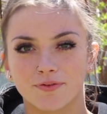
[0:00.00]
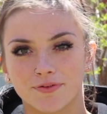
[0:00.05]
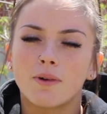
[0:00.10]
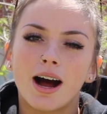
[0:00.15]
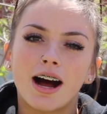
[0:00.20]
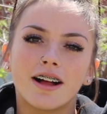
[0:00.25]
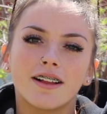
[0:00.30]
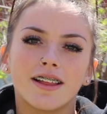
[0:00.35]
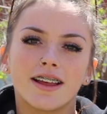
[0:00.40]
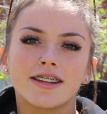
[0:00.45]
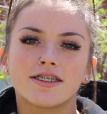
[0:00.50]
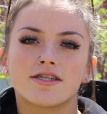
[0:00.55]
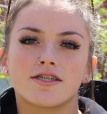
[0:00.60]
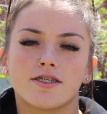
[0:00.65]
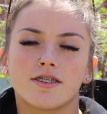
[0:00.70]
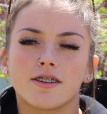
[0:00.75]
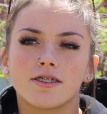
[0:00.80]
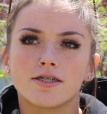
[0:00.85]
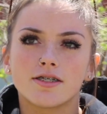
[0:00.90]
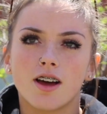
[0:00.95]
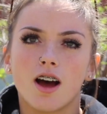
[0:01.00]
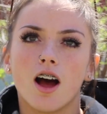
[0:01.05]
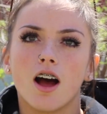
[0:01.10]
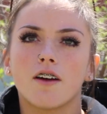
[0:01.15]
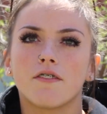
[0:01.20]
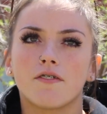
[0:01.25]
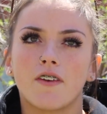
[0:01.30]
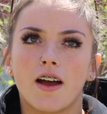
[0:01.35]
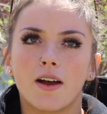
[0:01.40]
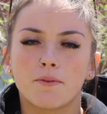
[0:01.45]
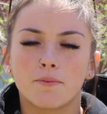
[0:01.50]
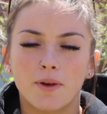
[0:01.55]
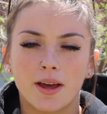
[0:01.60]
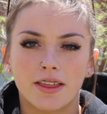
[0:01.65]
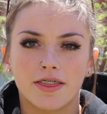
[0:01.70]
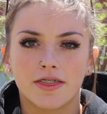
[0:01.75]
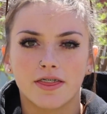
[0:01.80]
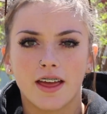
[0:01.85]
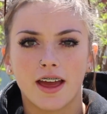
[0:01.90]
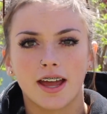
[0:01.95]
Well, it starts off
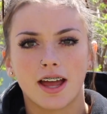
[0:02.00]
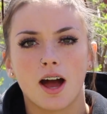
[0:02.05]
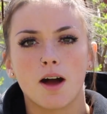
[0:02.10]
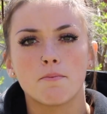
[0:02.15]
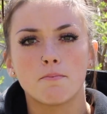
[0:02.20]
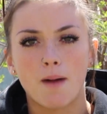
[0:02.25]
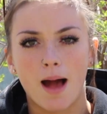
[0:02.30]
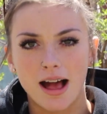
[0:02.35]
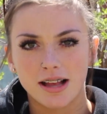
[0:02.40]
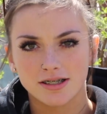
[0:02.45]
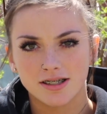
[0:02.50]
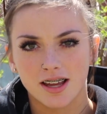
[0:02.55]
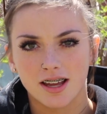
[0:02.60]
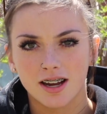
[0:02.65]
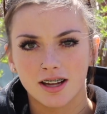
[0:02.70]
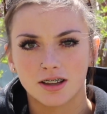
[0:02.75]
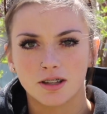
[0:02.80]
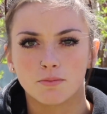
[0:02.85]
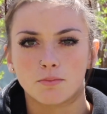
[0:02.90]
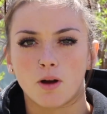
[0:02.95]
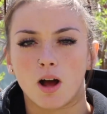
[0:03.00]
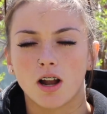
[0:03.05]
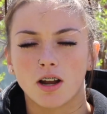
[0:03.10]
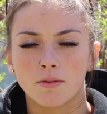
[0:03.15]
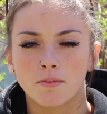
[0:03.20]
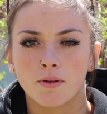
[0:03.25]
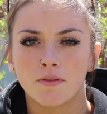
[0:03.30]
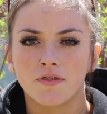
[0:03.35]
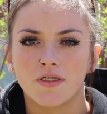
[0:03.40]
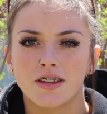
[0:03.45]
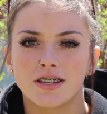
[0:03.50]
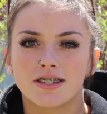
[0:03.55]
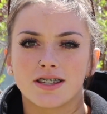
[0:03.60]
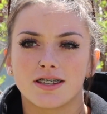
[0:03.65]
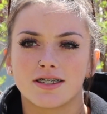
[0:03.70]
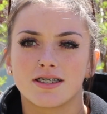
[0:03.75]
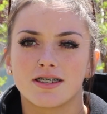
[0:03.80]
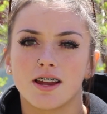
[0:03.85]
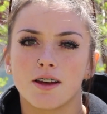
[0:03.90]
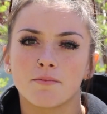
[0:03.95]
with like a basket at the bottom of the
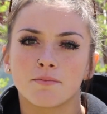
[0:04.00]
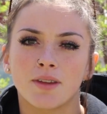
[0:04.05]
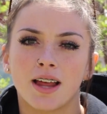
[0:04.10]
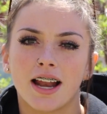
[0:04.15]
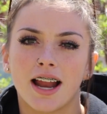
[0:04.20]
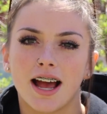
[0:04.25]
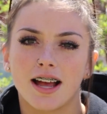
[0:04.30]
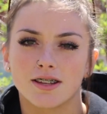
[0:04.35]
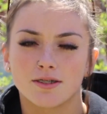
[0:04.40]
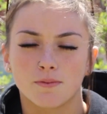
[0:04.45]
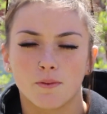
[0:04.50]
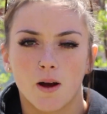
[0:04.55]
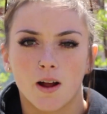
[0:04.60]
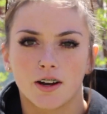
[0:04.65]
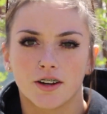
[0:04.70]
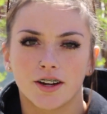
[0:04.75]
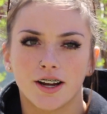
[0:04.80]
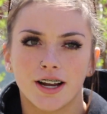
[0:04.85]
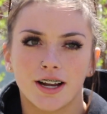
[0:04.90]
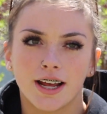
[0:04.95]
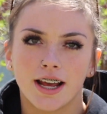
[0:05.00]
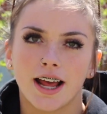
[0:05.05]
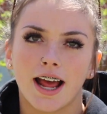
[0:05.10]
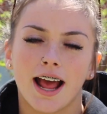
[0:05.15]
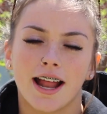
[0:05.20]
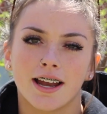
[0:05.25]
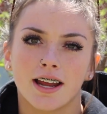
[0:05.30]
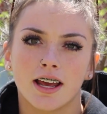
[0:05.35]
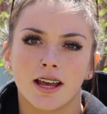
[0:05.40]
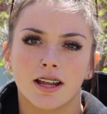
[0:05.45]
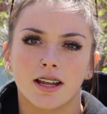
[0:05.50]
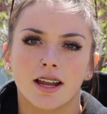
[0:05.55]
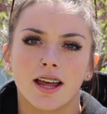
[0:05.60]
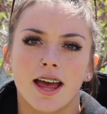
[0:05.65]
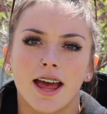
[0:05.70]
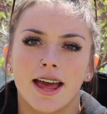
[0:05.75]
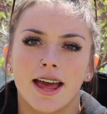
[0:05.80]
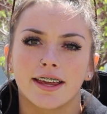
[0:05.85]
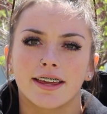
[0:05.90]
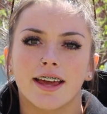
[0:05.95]
system that has water in it, and it
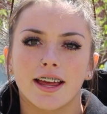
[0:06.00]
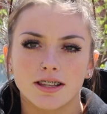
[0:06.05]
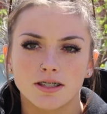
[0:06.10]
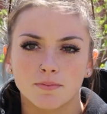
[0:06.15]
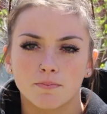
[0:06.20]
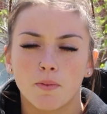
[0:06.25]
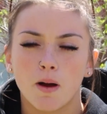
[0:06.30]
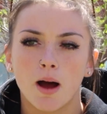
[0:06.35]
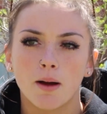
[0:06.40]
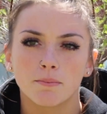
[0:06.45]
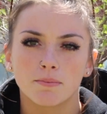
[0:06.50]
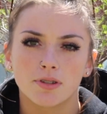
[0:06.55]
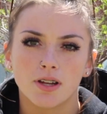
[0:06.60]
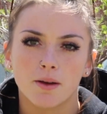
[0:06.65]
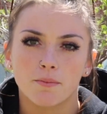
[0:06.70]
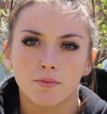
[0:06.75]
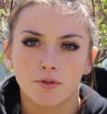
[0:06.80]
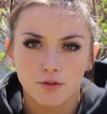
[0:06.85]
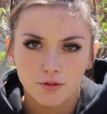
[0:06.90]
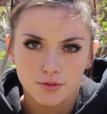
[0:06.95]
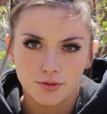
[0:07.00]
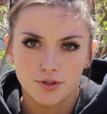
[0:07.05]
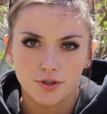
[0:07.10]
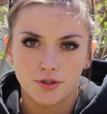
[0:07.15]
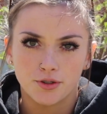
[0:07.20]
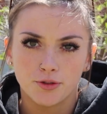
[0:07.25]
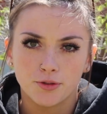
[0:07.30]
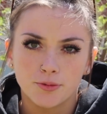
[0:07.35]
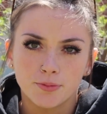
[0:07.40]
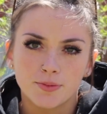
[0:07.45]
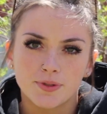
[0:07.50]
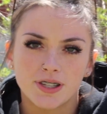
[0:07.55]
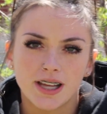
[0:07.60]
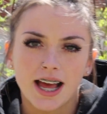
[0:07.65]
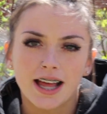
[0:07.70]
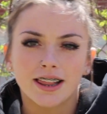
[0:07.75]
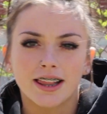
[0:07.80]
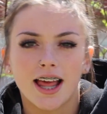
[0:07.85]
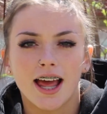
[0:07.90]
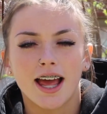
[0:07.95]
gets pumped up through tubes,
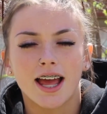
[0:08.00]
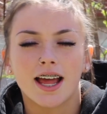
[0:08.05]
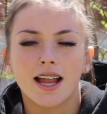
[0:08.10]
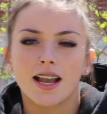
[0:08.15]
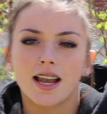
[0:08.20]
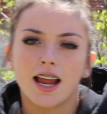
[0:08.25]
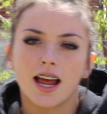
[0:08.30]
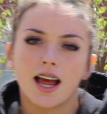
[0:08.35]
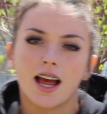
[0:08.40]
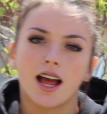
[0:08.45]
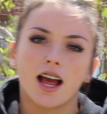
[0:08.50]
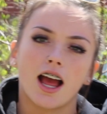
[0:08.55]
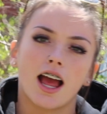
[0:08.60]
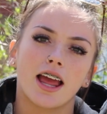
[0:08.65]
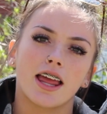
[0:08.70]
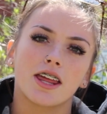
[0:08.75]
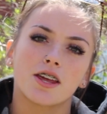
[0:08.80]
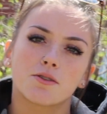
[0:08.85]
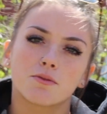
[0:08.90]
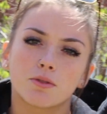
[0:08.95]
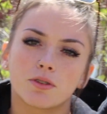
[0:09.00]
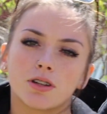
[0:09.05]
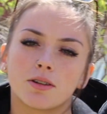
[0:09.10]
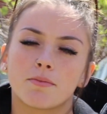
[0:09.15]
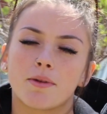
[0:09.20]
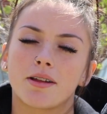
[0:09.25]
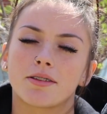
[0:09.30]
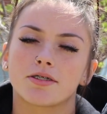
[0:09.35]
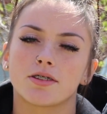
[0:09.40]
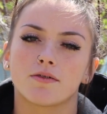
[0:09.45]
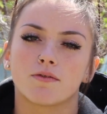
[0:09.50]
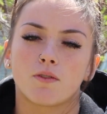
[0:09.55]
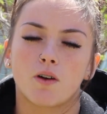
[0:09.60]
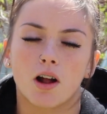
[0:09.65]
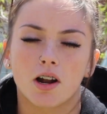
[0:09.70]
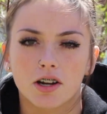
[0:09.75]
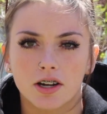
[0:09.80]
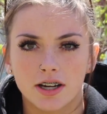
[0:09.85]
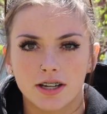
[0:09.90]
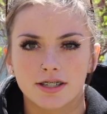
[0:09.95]
and then equal amounts of
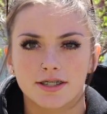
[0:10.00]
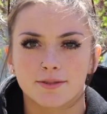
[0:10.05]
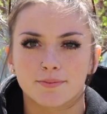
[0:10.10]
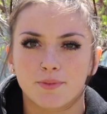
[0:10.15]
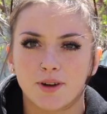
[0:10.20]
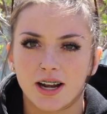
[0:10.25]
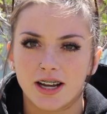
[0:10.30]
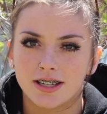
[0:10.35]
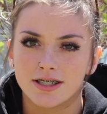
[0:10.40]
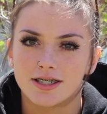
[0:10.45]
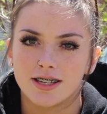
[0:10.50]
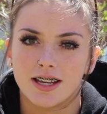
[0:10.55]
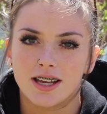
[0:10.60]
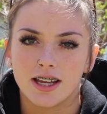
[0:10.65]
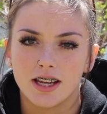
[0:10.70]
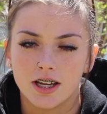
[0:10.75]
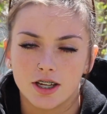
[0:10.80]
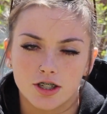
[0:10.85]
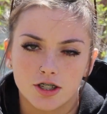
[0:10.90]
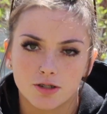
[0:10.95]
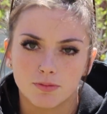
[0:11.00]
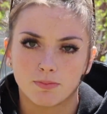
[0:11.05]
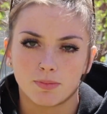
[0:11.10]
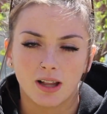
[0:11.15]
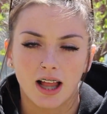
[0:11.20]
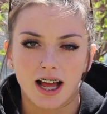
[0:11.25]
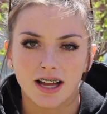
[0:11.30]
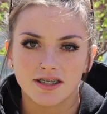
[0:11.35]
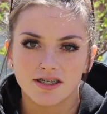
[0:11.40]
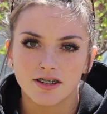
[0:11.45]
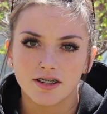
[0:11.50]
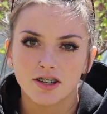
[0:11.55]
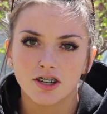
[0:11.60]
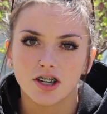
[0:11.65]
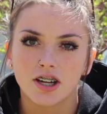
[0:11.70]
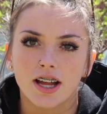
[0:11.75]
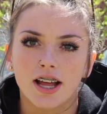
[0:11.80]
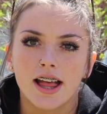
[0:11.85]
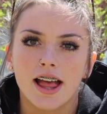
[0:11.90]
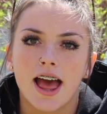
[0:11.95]
water is spread into each
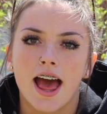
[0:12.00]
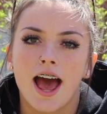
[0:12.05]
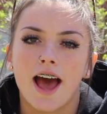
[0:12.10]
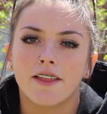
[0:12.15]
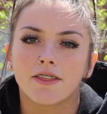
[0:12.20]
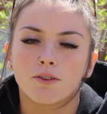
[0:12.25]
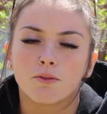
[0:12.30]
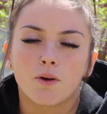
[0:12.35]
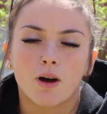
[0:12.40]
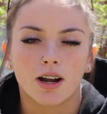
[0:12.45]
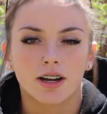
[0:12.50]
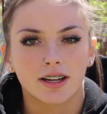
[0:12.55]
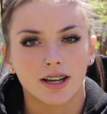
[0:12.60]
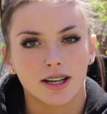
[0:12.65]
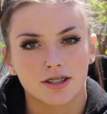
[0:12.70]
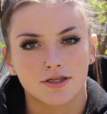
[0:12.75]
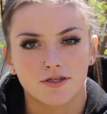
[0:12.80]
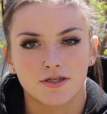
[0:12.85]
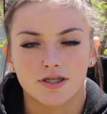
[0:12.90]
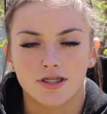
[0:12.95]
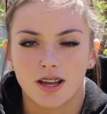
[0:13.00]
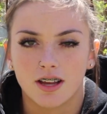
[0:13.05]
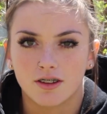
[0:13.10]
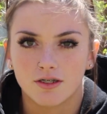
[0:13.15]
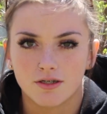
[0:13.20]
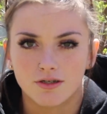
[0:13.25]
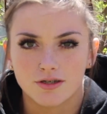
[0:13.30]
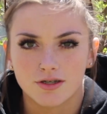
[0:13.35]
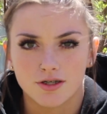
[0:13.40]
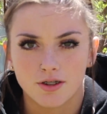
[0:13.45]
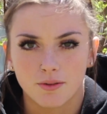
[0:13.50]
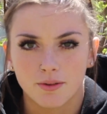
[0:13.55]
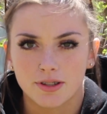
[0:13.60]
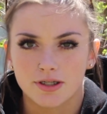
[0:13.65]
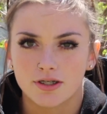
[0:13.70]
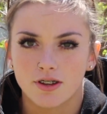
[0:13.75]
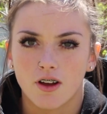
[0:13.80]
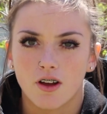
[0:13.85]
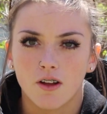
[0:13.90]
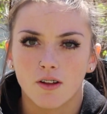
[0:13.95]
planter, and the water gets recycled, so
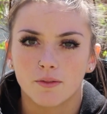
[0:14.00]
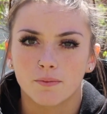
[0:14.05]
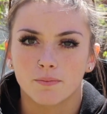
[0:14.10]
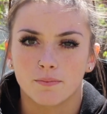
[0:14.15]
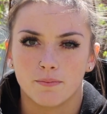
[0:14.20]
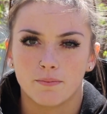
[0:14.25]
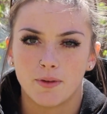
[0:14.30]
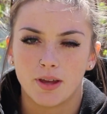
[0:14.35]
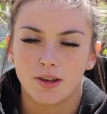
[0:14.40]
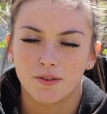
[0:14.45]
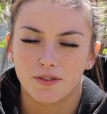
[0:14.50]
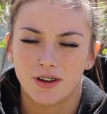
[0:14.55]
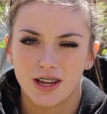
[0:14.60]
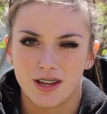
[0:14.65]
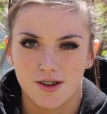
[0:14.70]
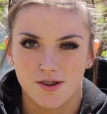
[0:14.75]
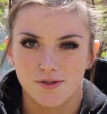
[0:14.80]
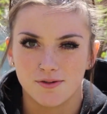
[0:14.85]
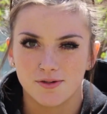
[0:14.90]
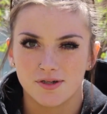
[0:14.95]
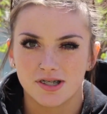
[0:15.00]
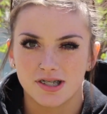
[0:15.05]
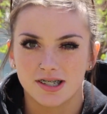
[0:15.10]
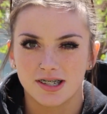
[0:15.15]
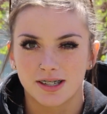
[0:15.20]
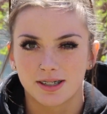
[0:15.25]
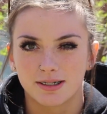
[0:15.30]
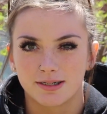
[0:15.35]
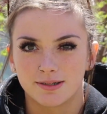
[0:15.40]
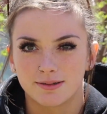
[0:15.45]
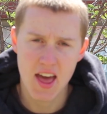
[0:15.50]
it's all being reused.